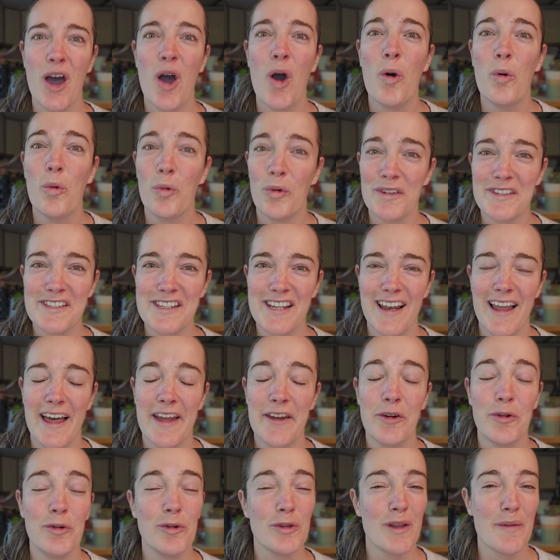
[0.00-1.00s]
Want to
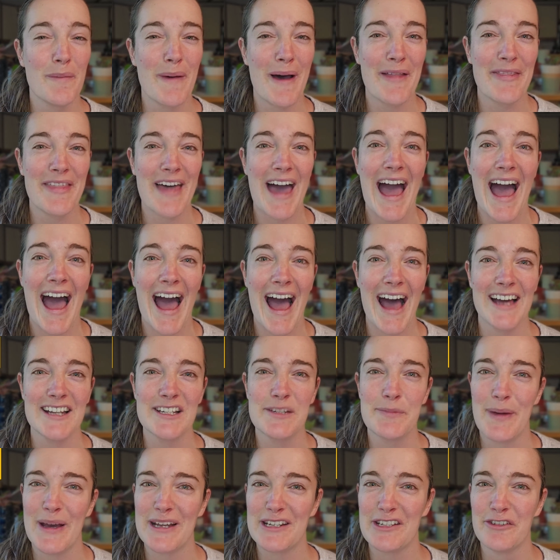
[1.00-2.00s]
learn all about the
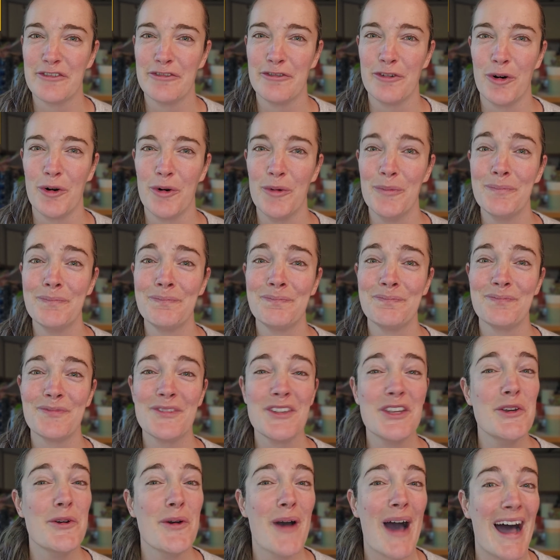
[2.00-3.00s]
had better form?
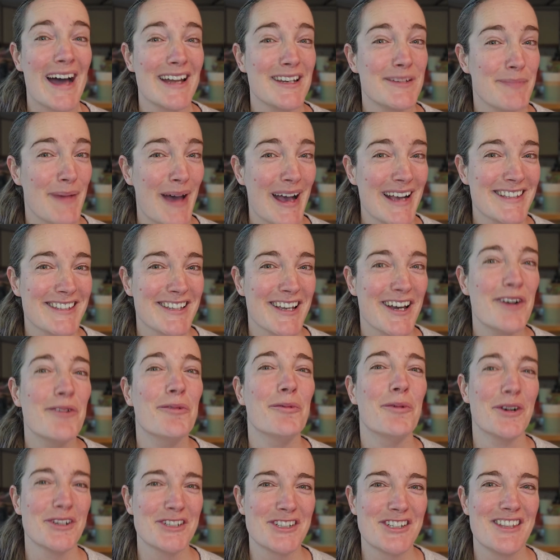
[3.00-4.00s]
You had better
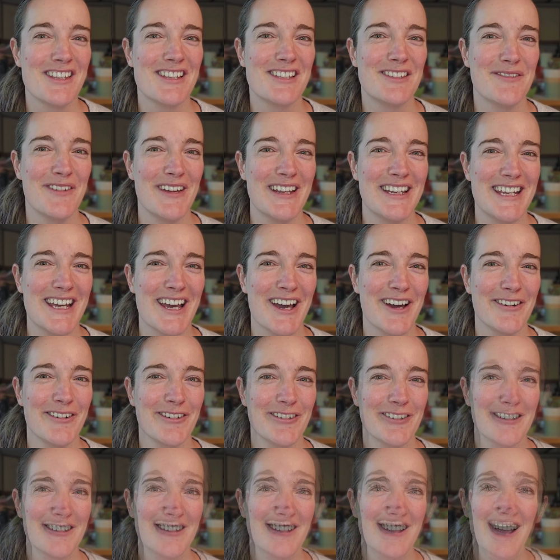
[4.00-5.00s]
watch this video.
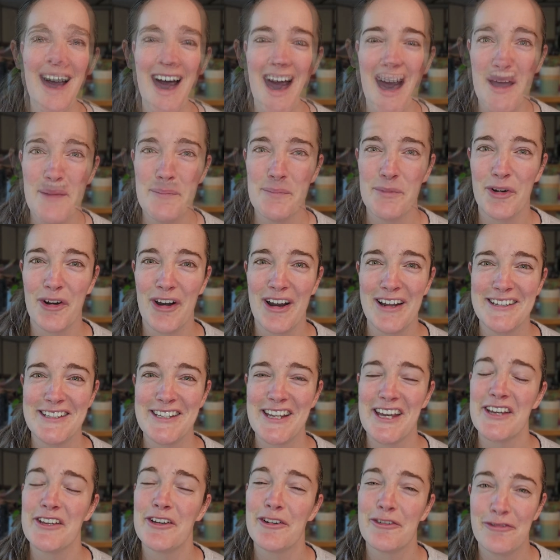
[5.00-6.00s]
I'm
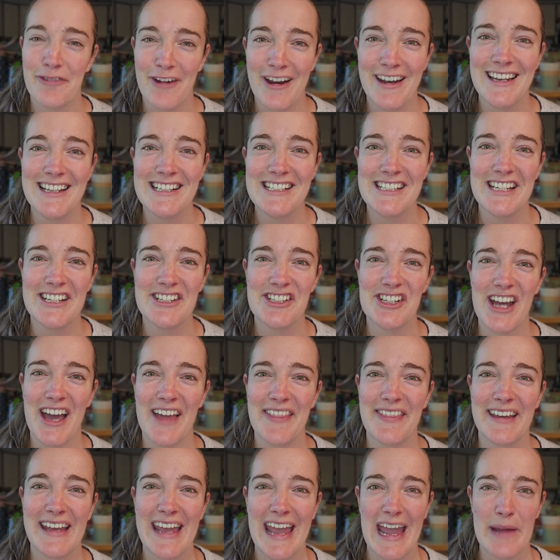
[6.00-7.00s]
Miranda, your friendly teacher
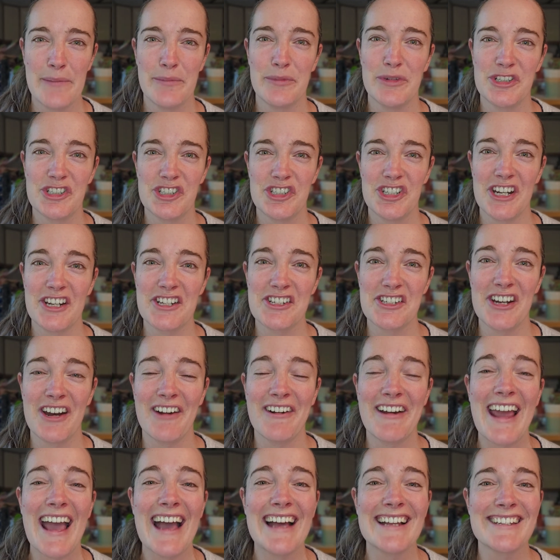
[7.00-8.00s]
at the Cambridge
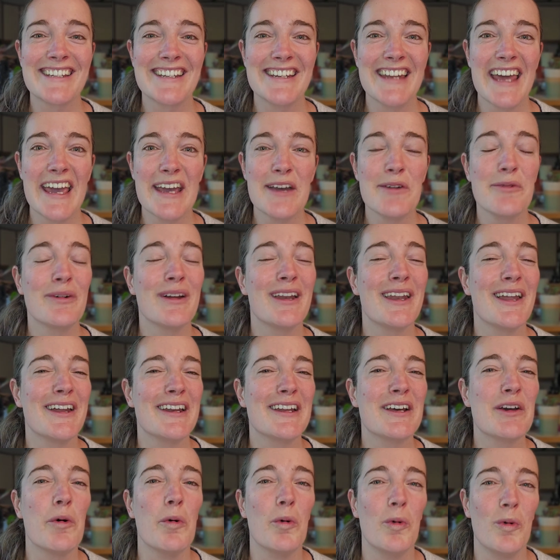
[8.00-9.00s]
Dictionary, and today we're
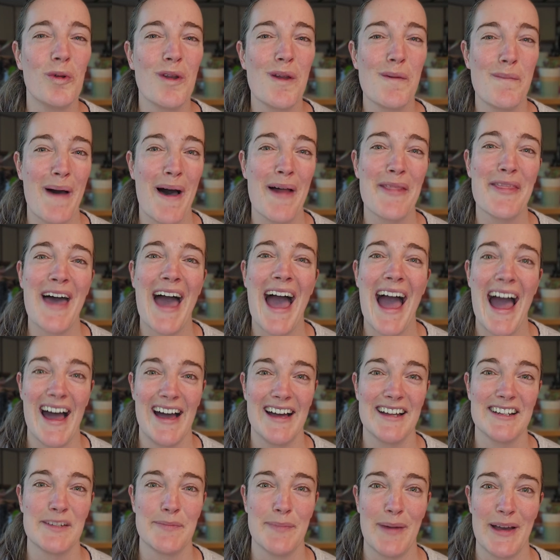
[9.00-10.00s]
learning all about the
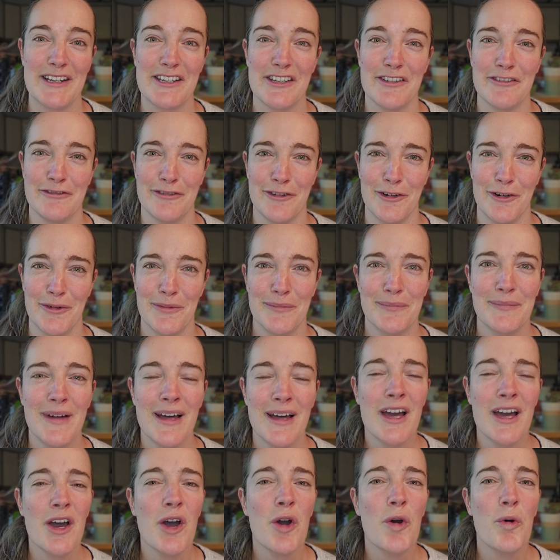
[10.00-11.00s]
had better form.
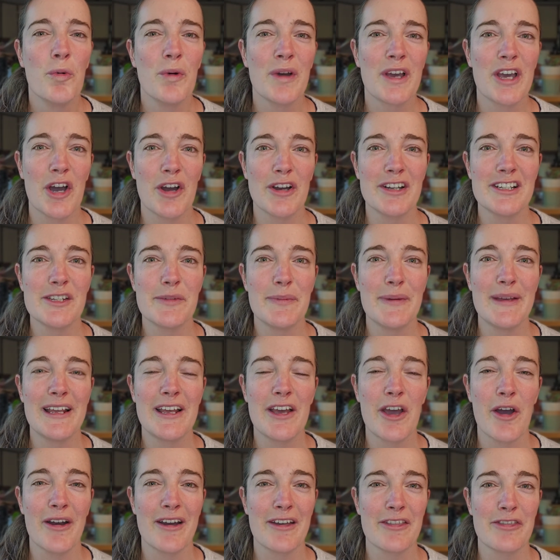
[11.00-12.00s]
We're going to be
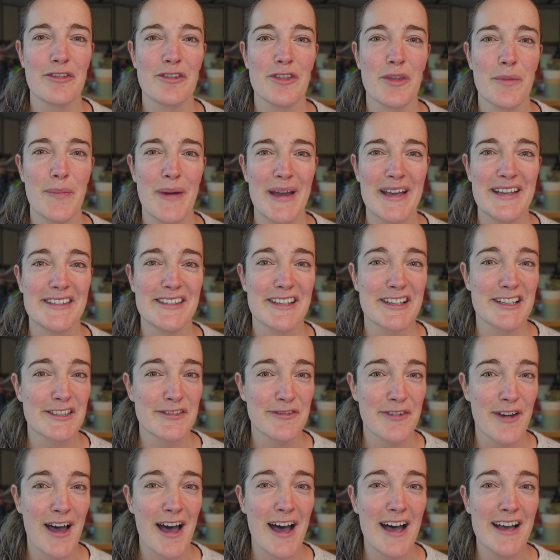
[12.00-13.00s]
going through the basics
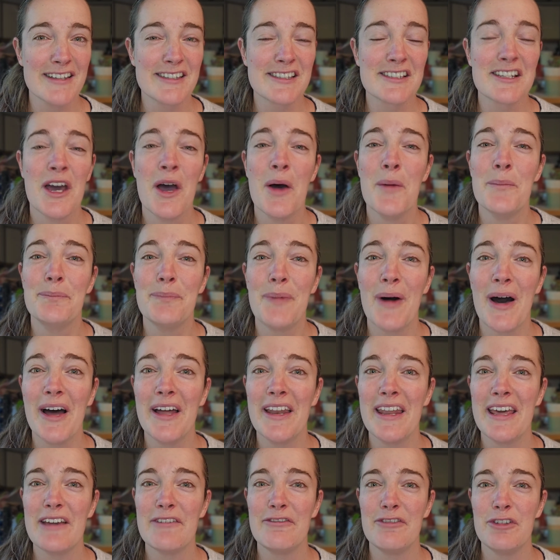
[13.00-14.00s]
first,
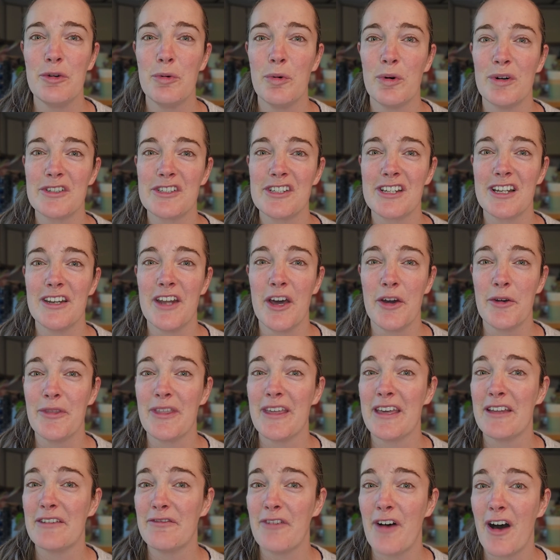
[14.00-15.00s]
but if you want to know
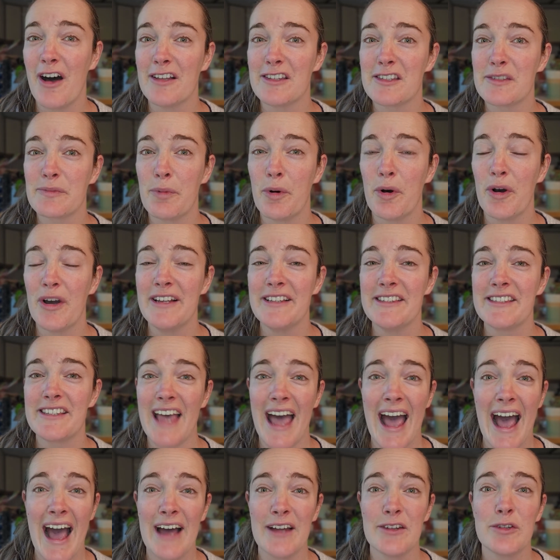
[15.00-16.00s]
the advanced points
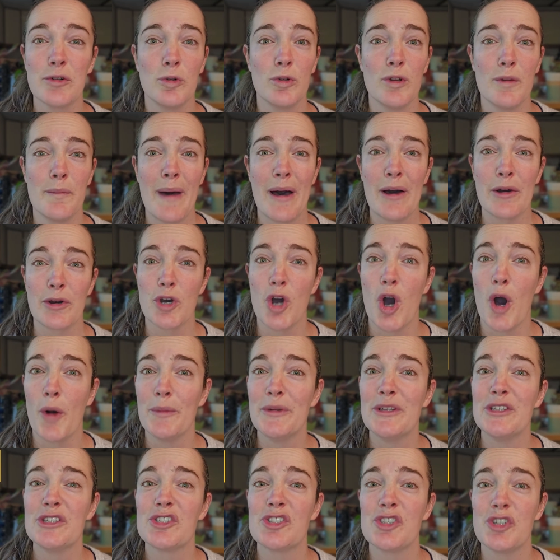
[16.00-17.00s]
and all about
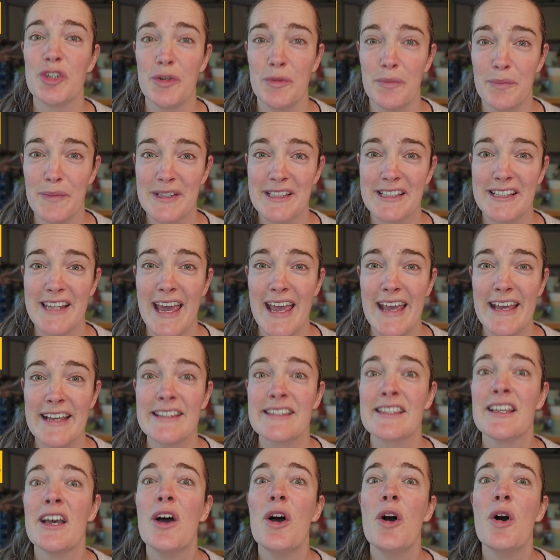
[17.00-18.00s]
common student
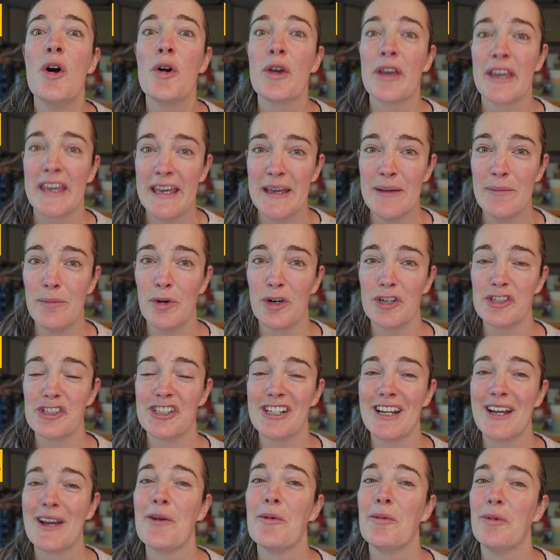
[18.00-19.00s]
mistakes, keep
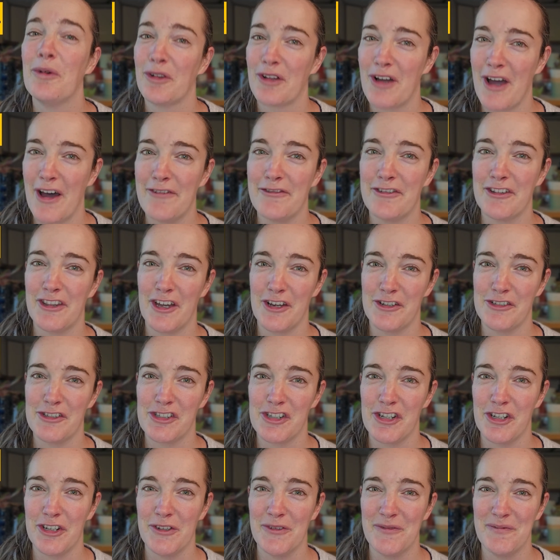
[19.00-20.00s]
watching, we'll cover those
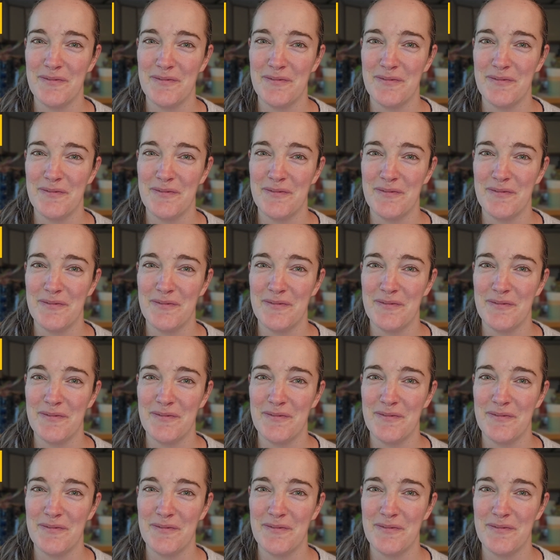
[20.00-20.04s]
too.